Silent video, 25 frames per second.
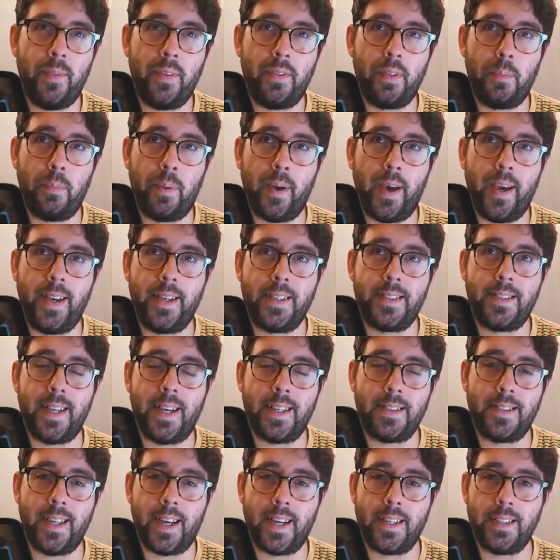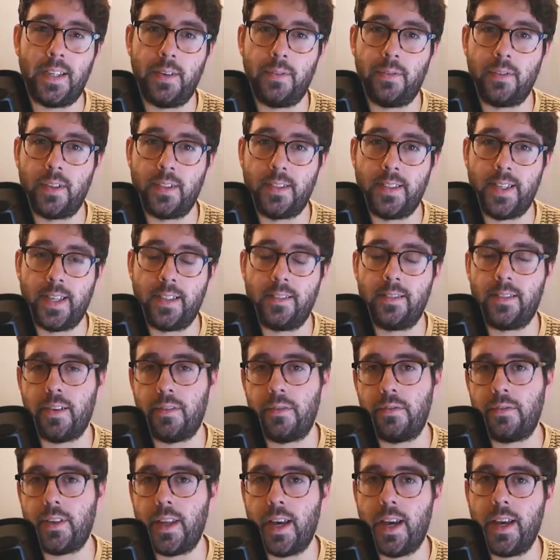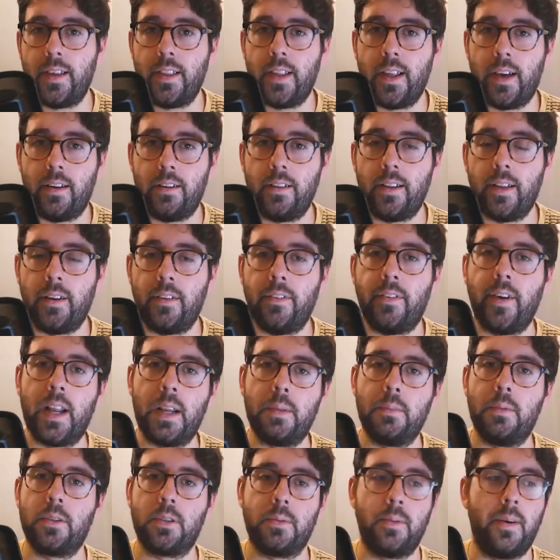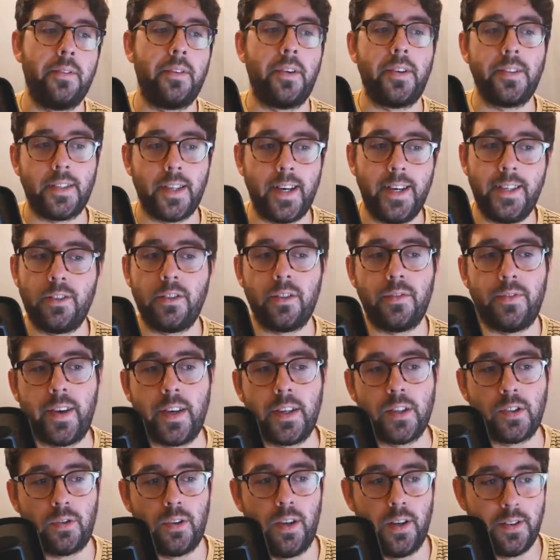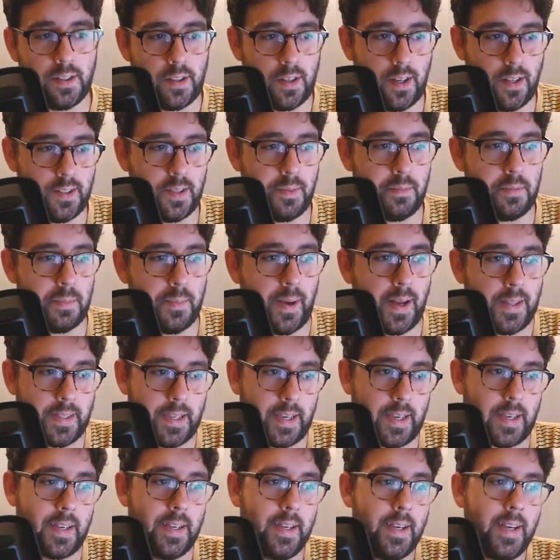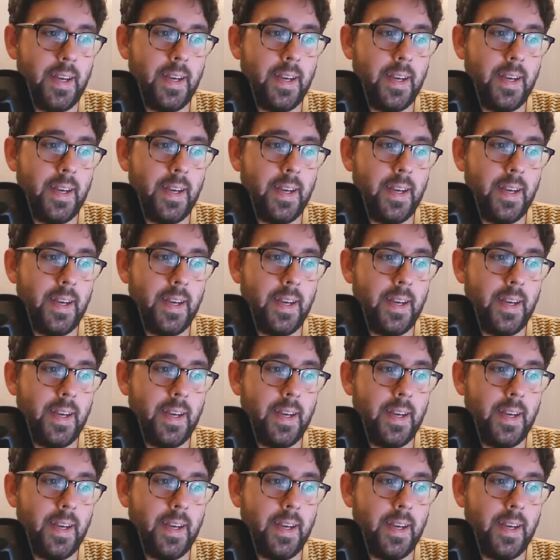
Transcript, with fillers: If the players test negative on the sixth and seventh day, they're, they're available to come out of isolation. Fingers crossed they're not symptomatic.